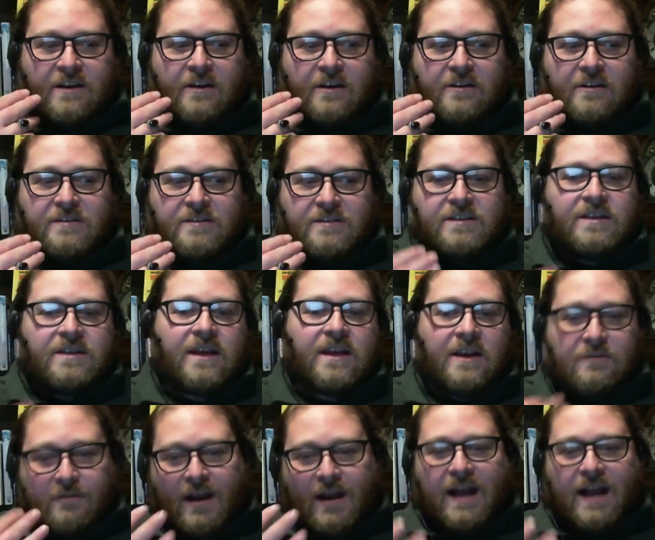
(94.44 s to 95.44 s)
nose, a
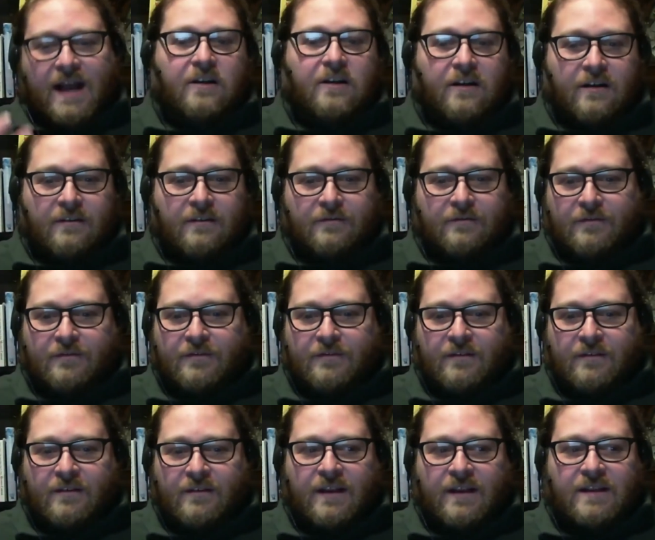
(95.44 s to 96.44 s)
dry cough,
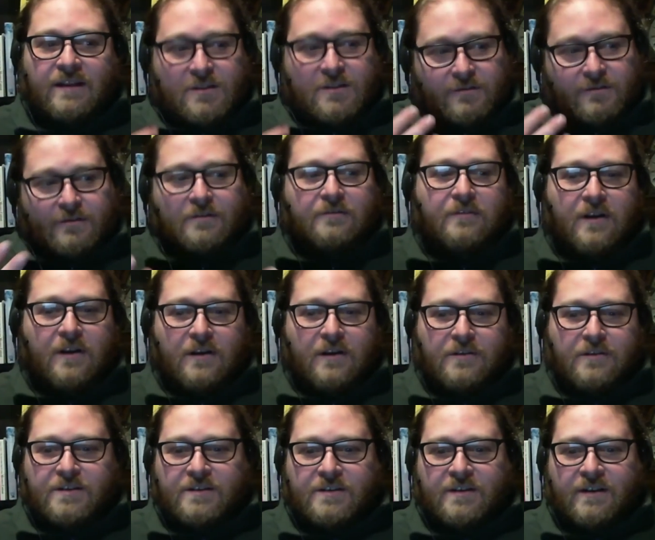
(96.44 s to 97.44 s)
sore
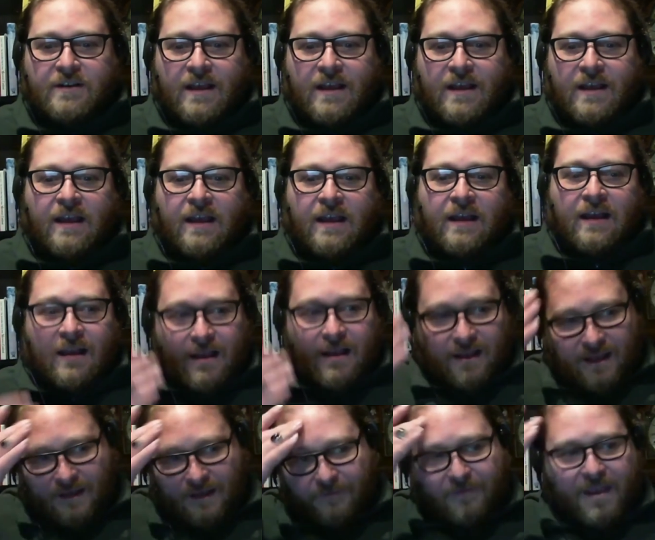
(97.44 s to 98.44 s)
throat,
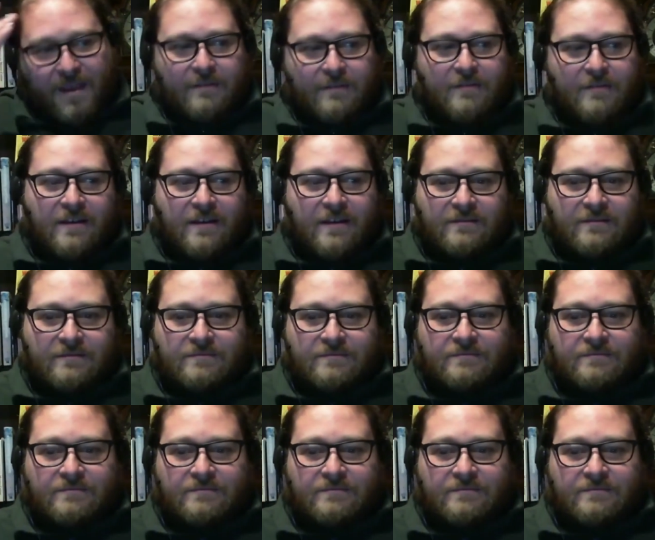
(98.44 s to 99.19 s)
a fever,